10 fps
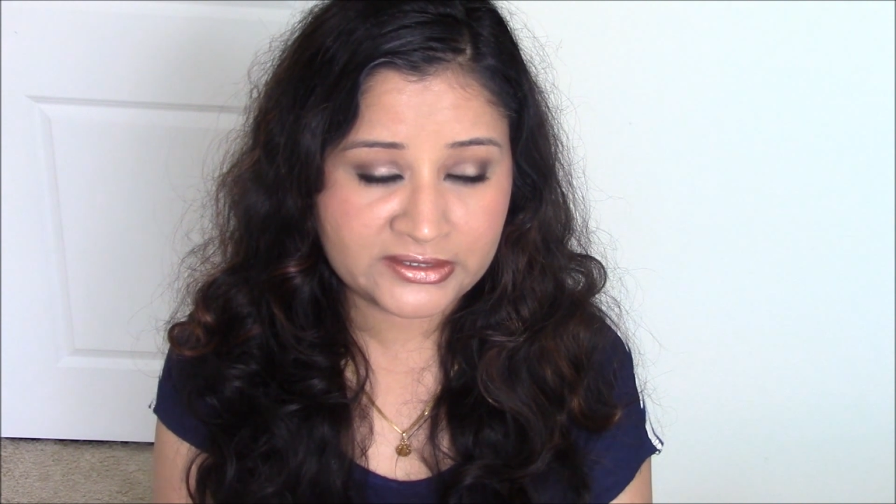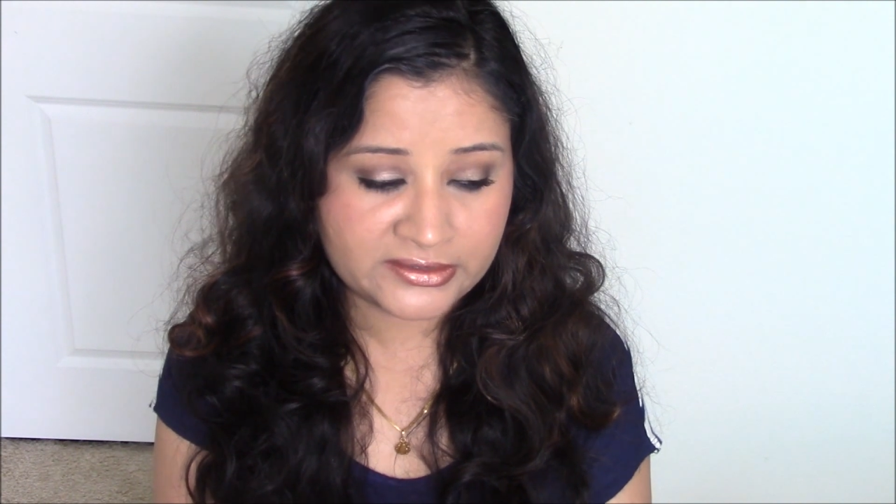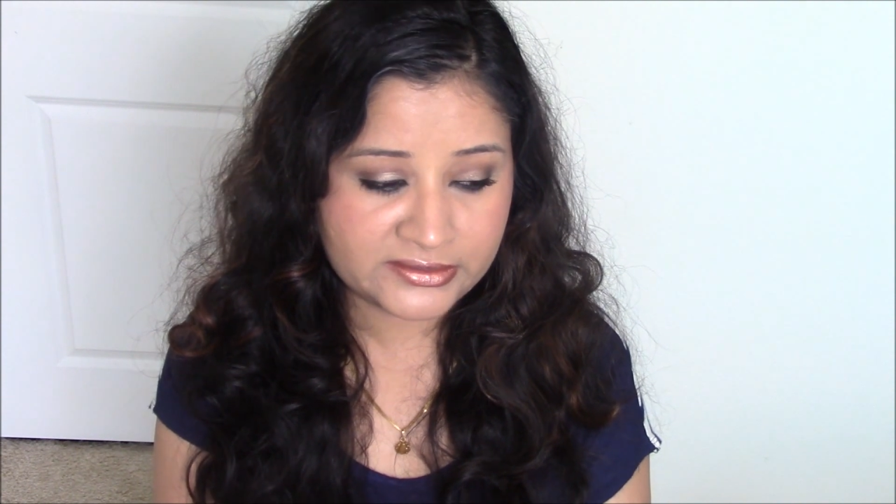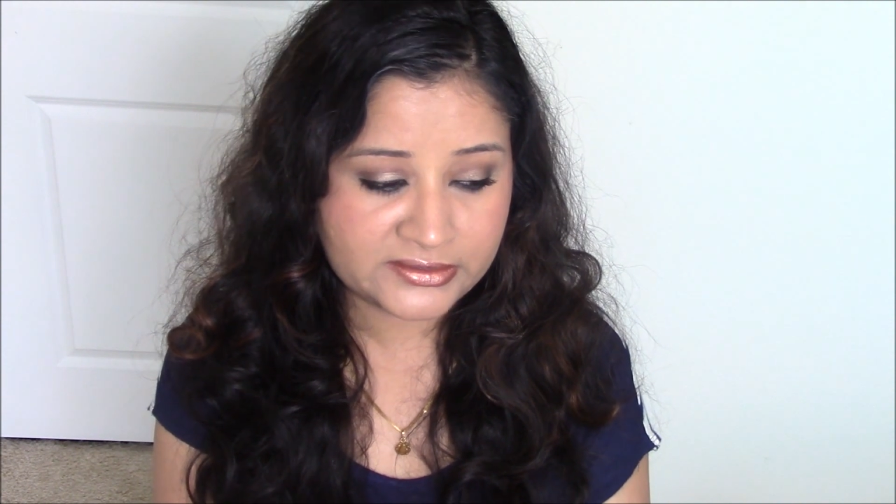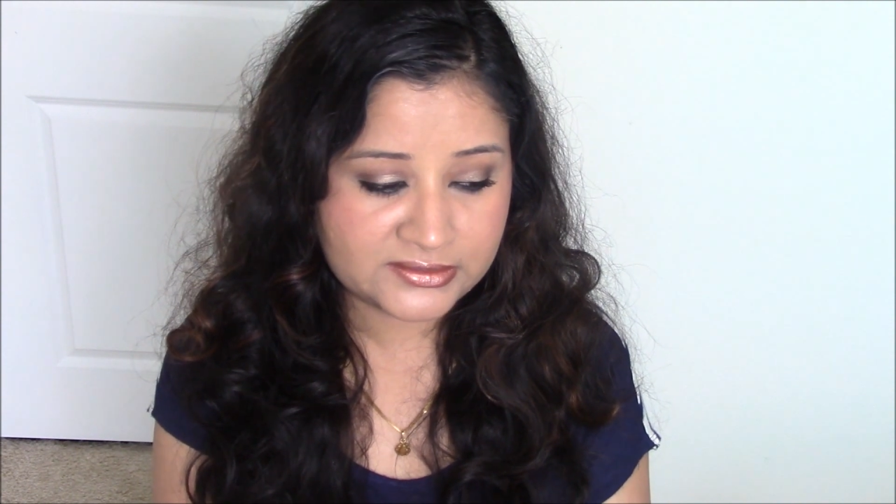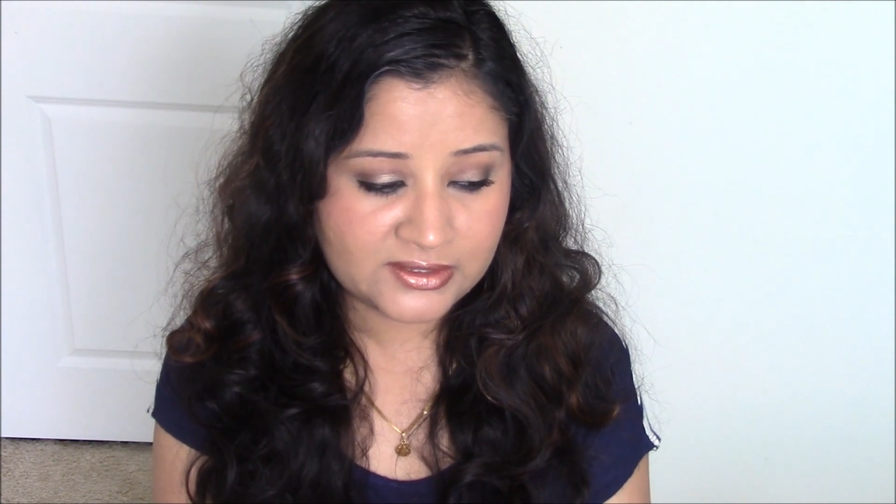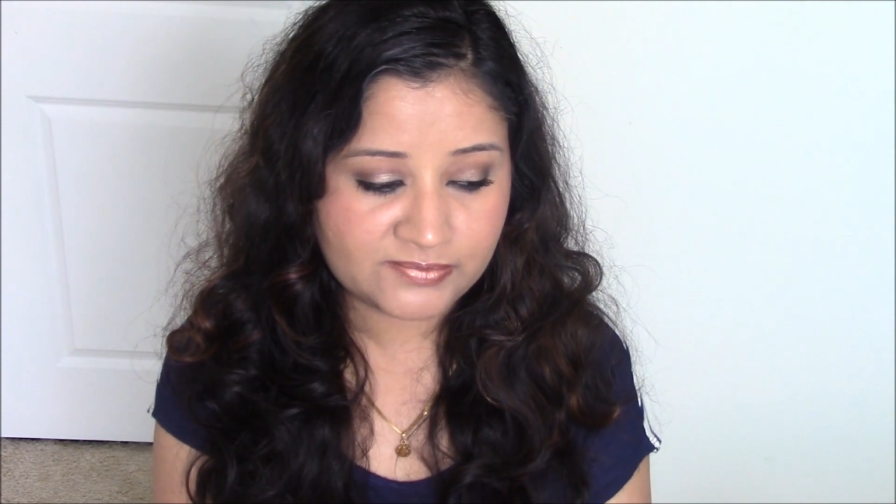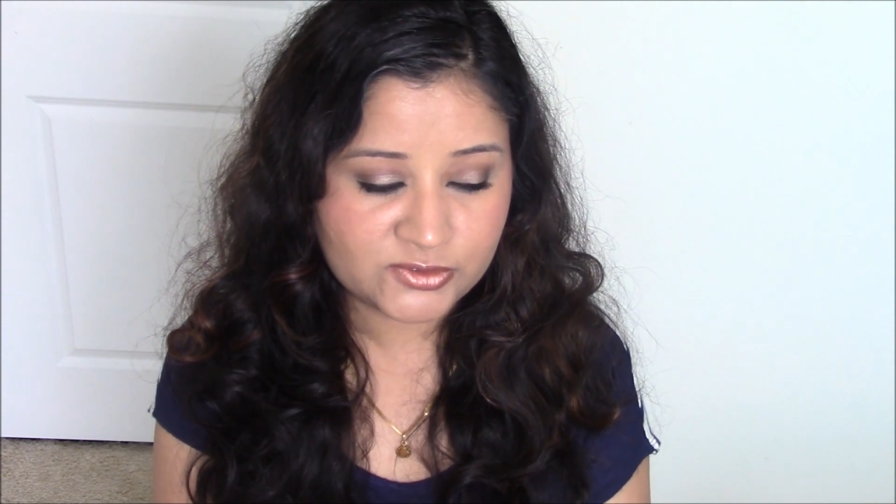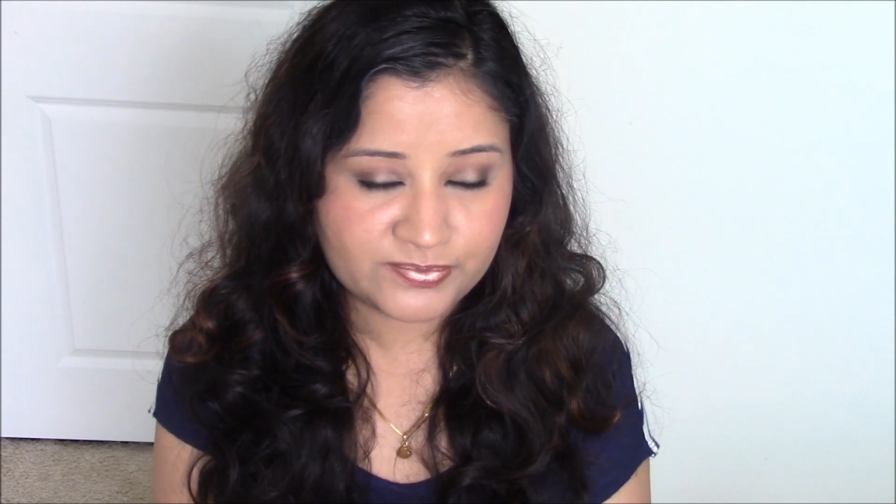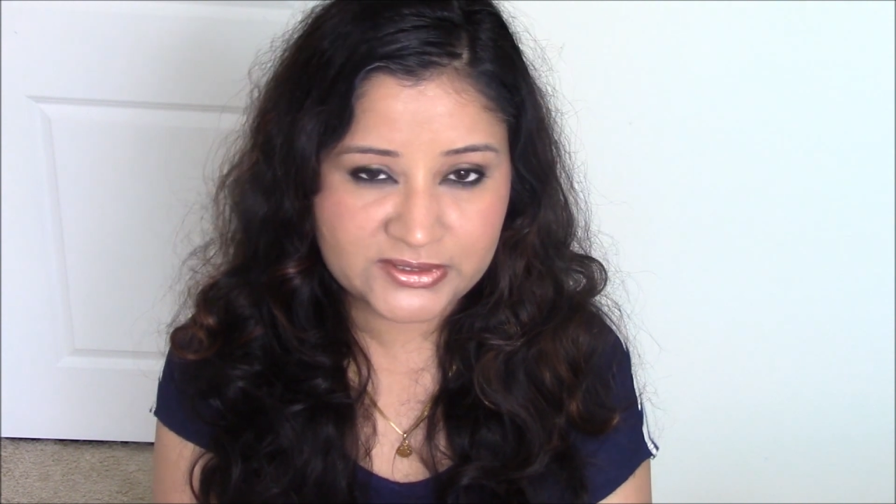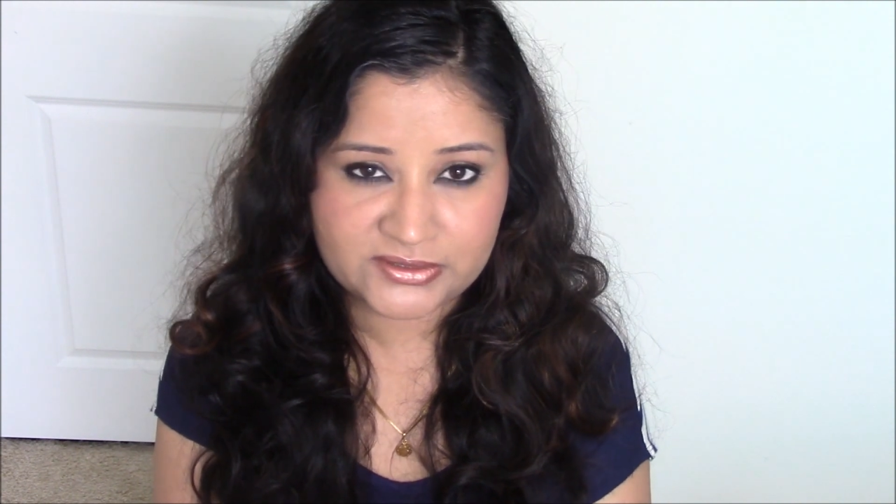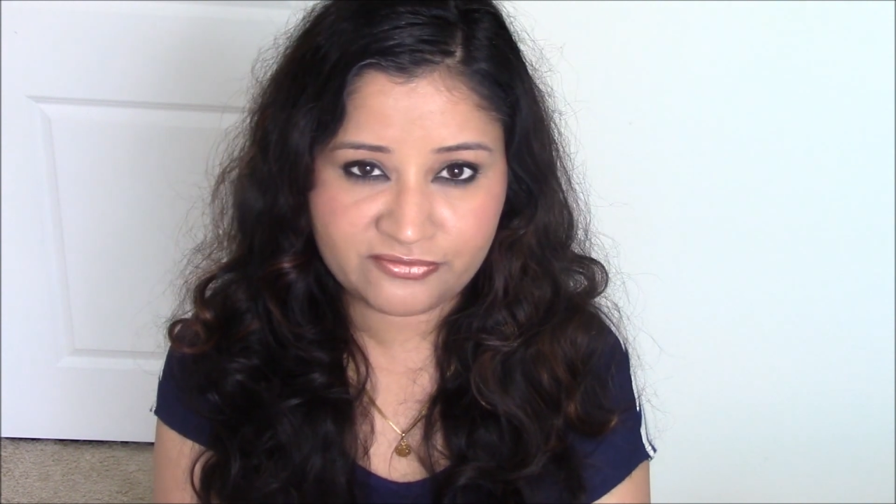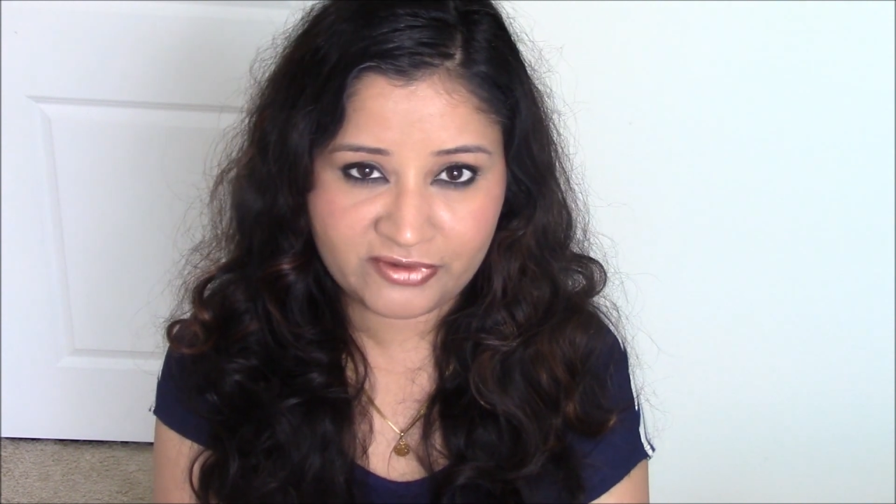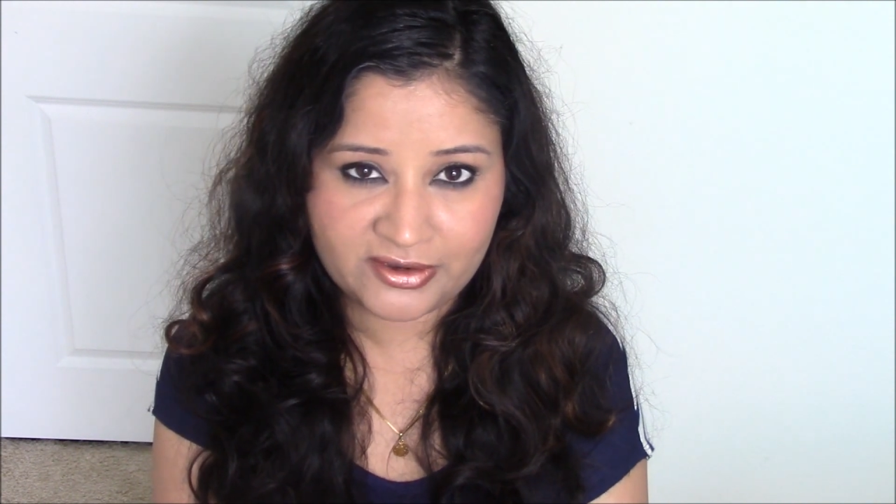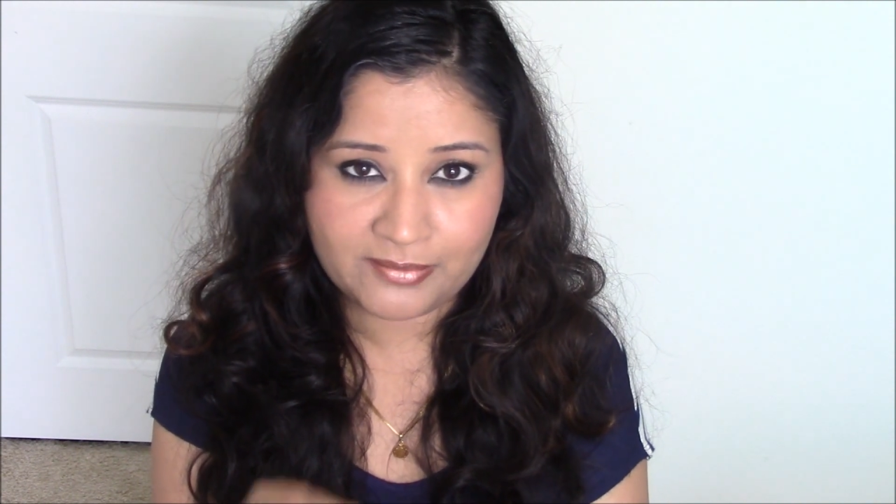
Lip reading: there is some specific